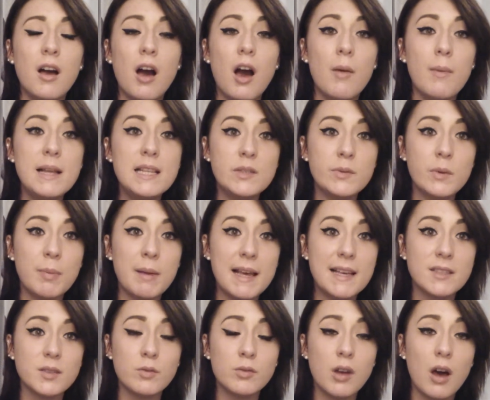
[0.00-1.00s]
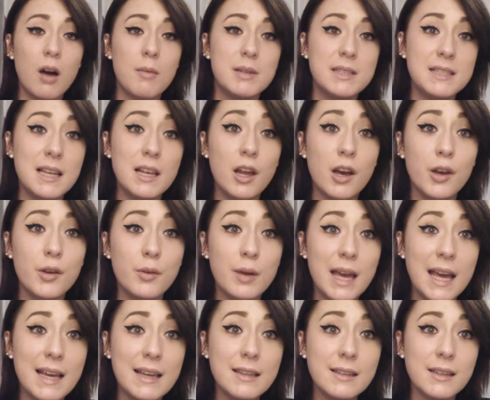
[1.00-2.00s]
I went to a place called Armadillo
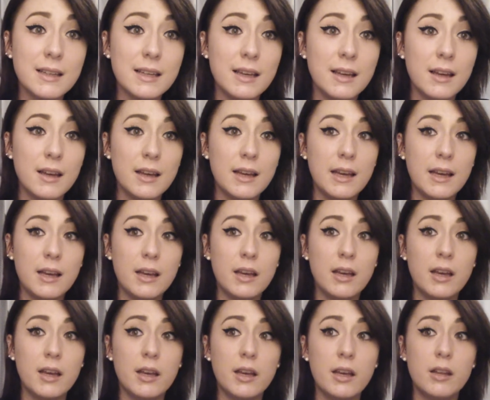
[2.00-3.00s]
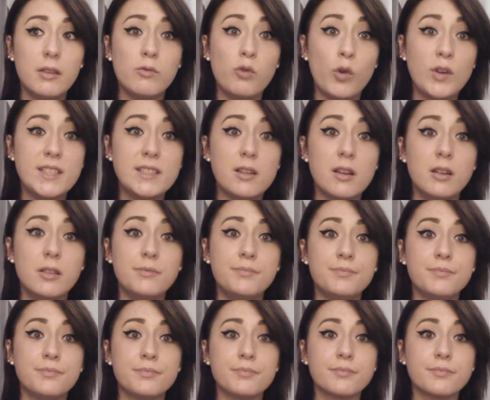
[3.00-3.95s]
Ink in Royston,